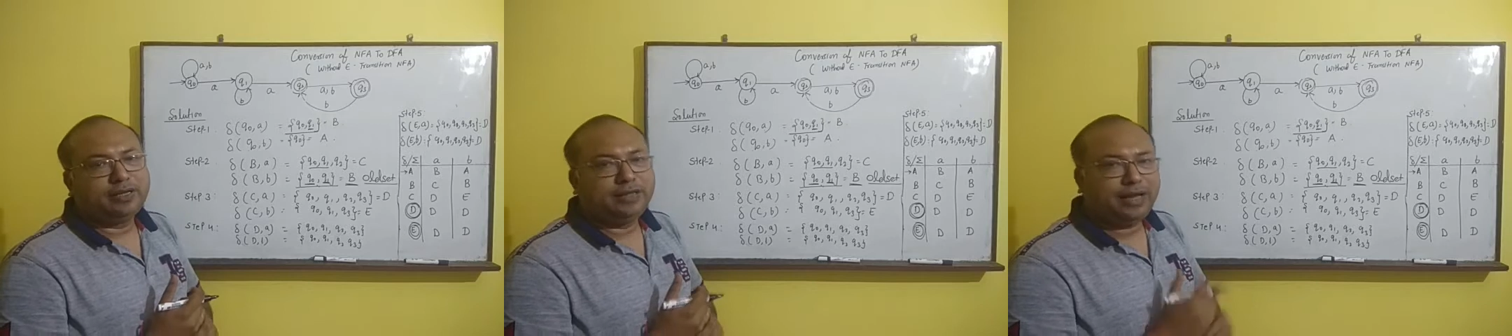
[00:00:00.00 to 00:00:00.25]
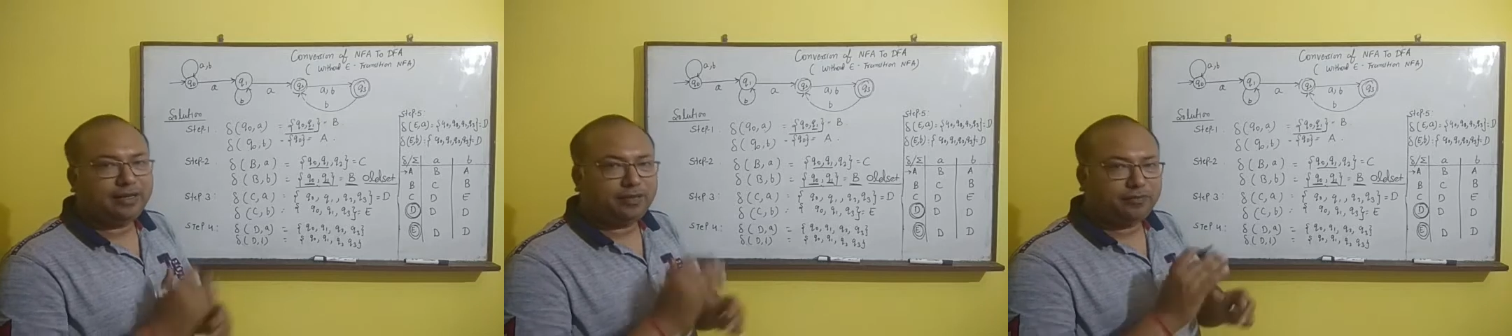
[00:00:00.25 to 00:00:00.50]

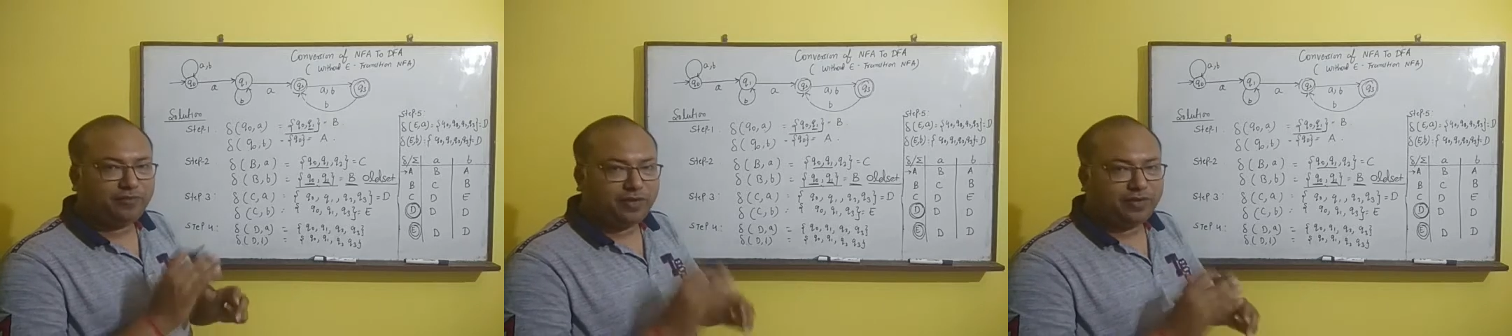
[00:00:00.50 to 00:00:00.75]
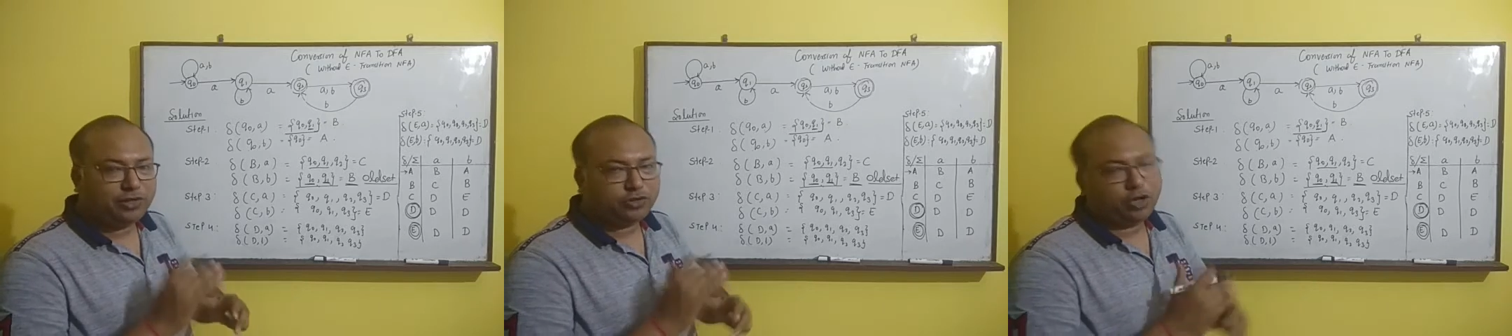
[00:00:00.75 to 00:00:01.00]
then
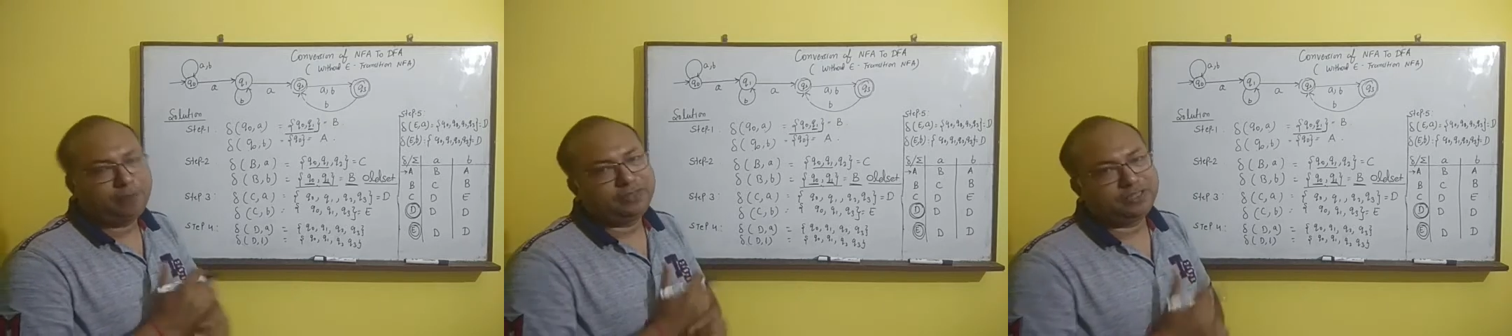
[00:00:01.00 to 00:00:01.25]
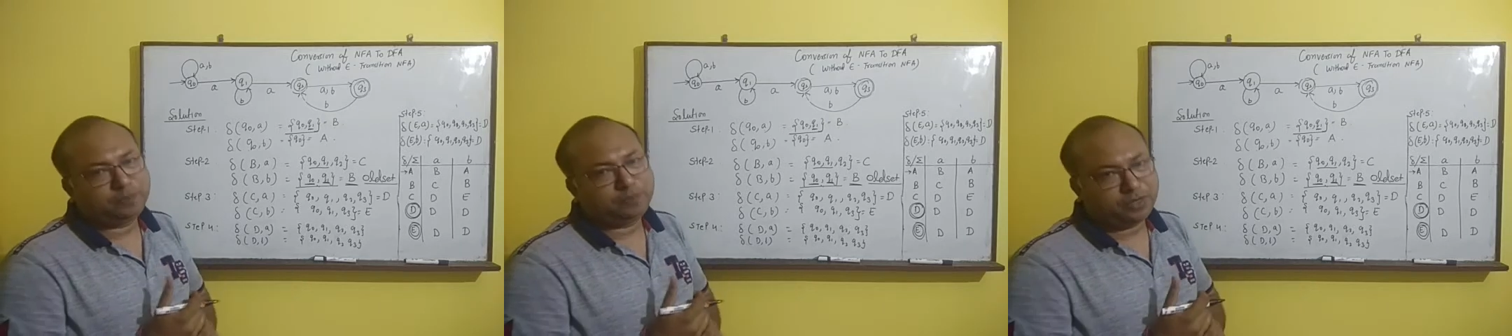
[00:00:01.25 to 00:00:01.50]
we will
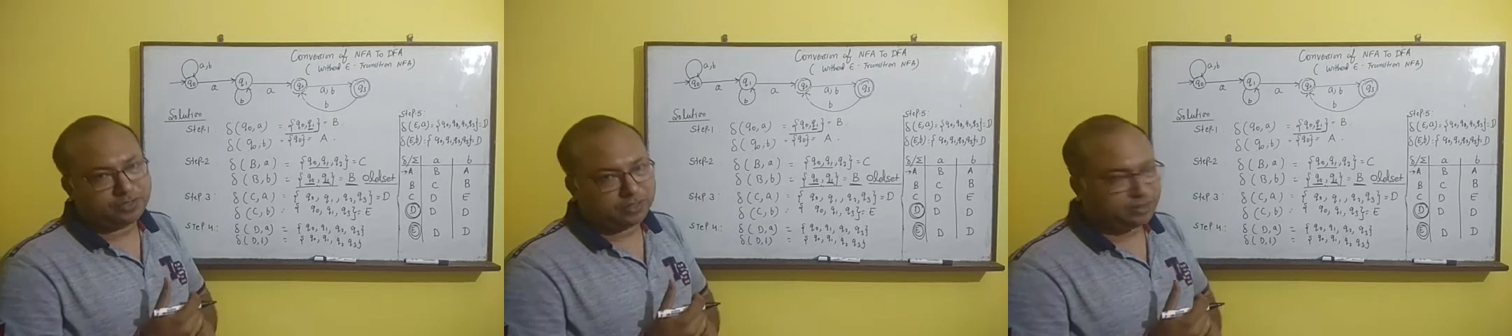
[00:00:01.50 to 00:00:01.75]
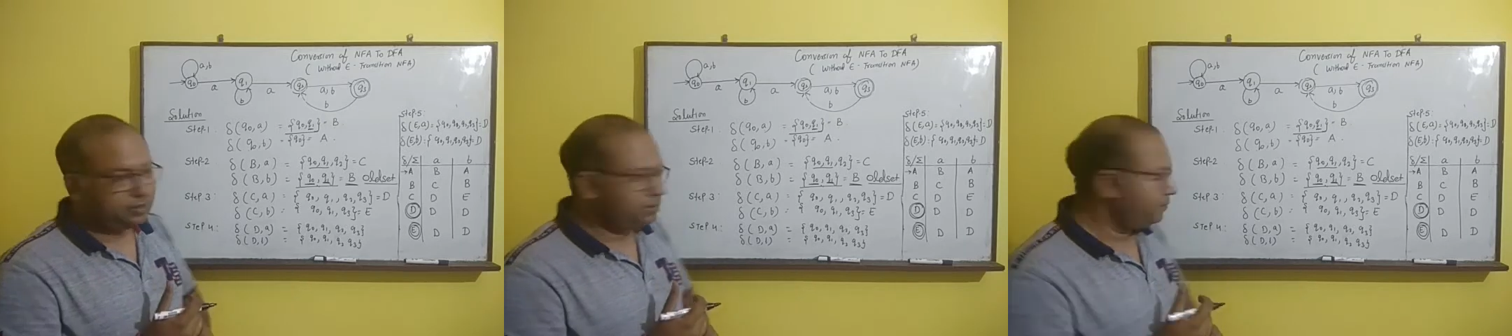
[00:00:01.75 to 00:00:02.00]
stop this
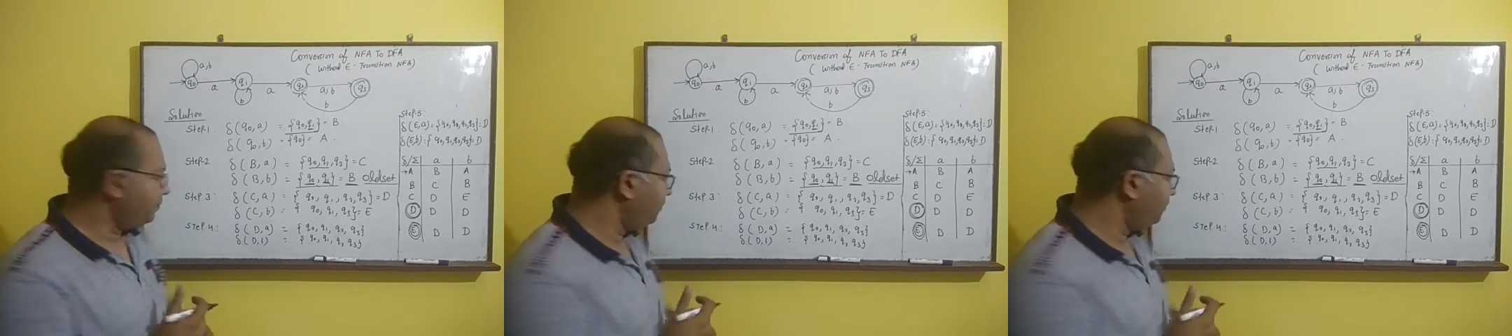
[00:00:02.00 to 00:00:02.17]
process.